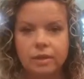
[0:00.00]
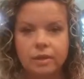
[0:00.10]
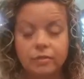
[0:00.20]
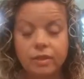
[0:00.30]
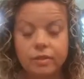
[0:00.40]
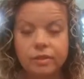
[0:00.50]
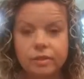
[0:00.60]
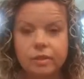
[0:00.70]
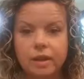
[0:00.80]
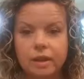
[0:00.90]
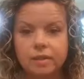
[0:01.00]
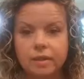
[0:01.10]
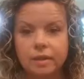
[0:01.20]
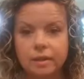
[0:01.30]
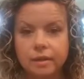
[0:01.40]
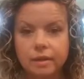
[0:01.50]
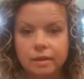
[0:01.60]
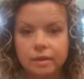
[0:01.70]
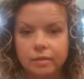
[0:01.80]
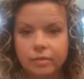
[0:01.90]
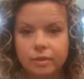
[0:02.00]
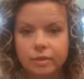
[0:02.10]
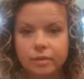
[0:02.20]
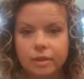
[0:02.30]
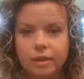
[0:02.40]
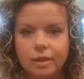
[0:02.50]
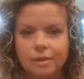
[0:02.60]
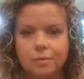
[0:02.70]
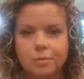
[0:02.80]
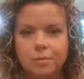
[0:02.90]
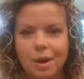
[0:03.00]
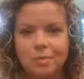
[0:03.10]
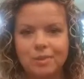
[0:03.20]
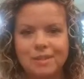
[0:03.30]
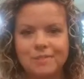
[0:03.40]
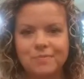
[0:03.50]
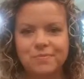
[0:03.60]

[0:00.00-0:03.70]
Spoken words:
if they learn how to take care of their curly hair properly.